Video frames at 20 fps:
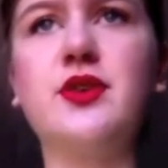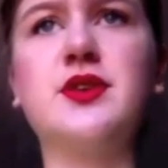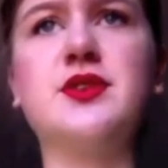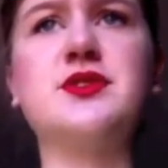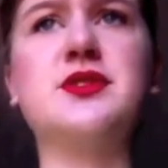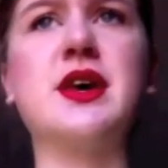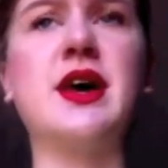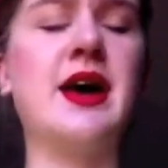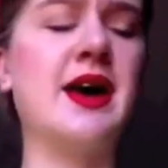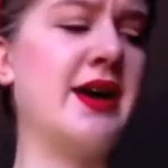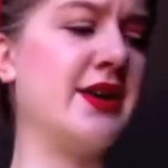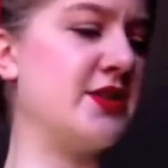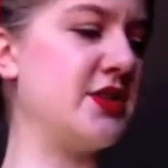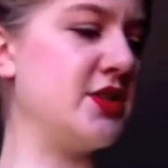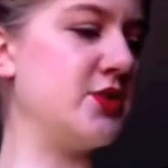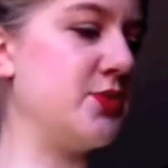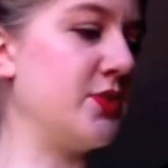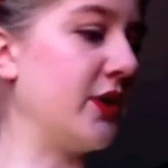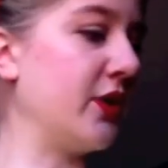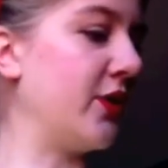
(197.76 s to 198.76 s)
because
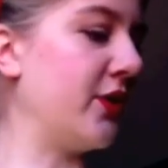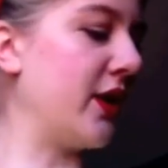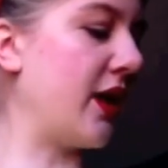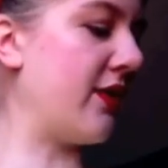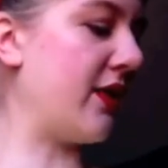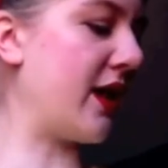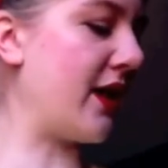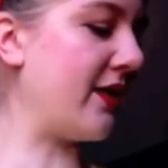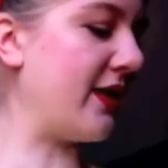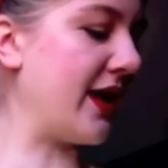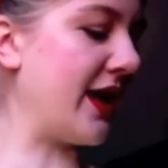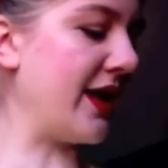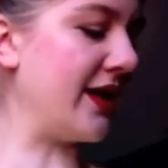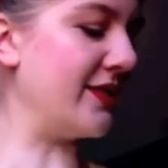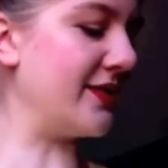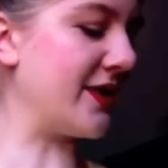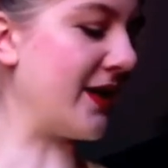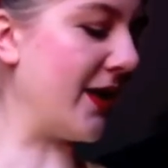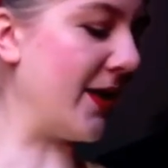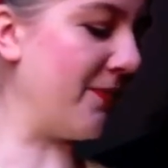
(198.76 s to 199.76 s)
she's really good at that,
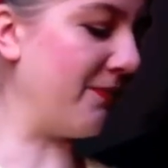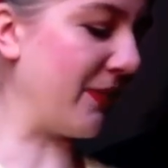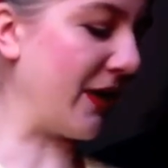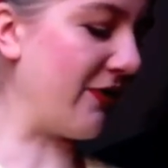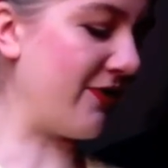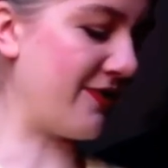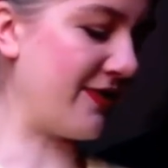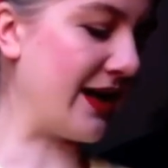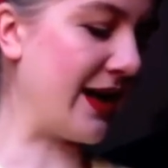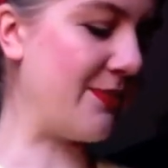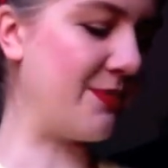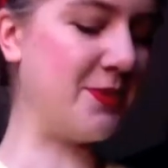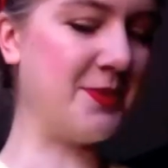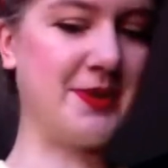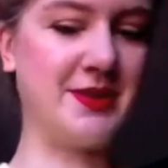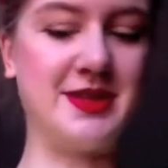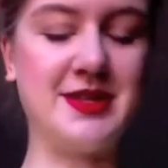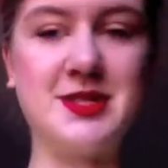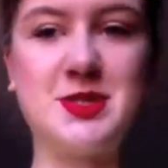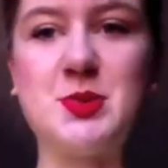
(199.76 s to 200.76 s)
and I'm very happy
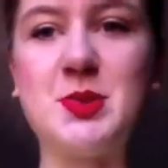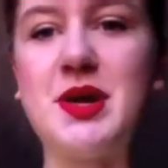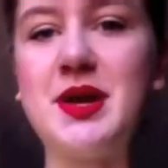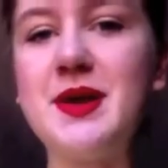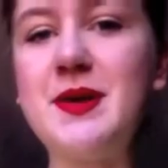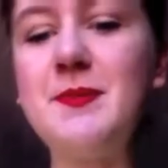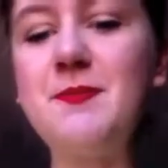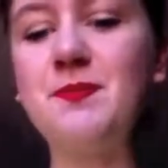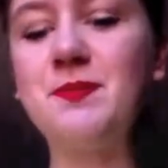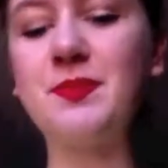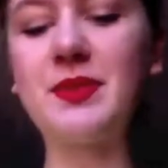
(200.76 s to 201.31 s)
with this sweater.